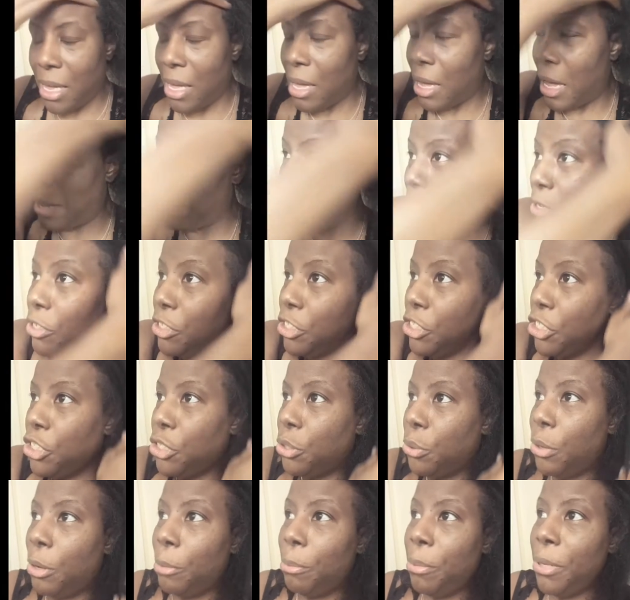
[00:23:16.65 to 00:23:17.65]
I'm going to
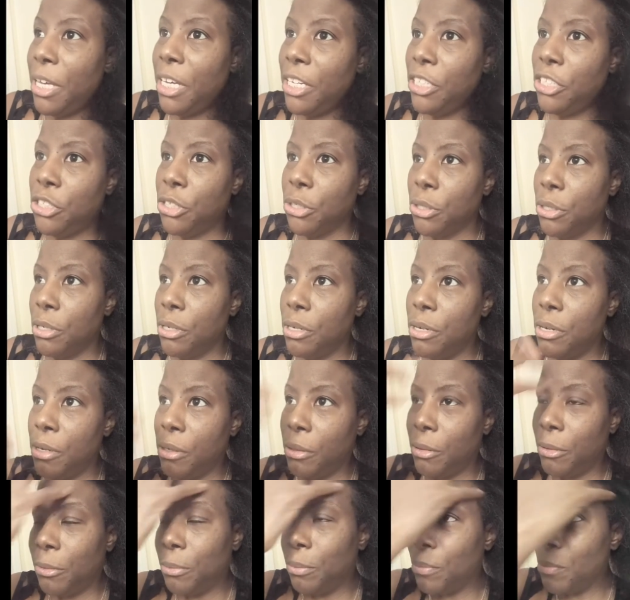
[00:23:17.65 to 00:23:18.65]
show a picture.
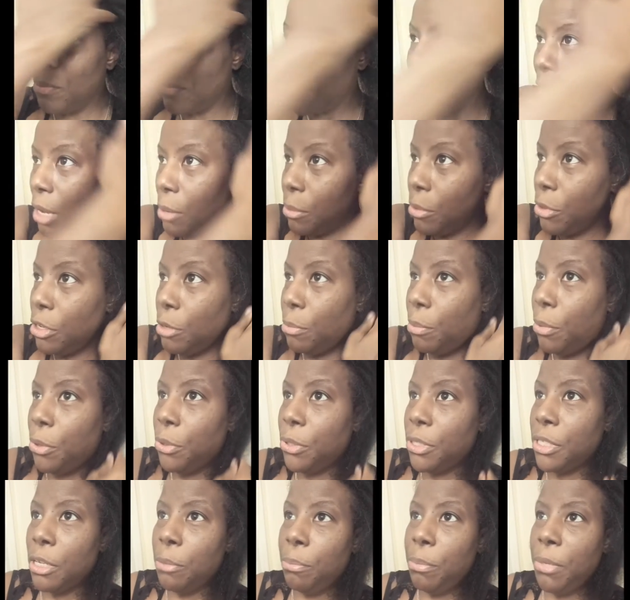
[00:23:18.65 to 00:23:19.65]
I'm going to
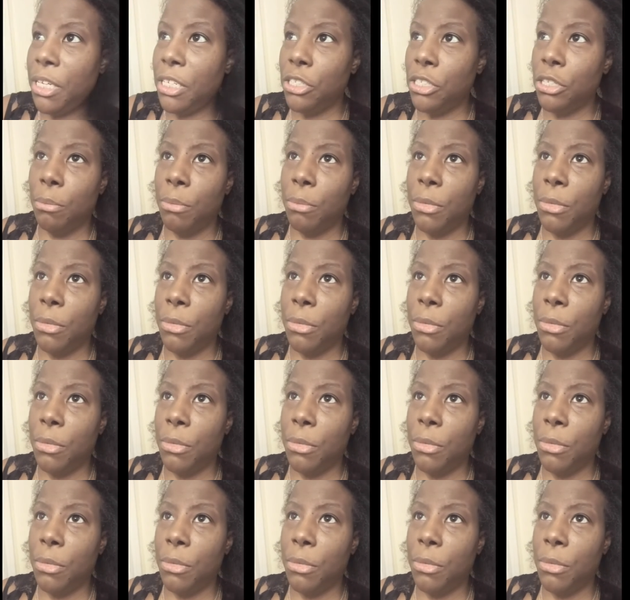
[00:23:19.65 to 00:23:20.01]
post a picture.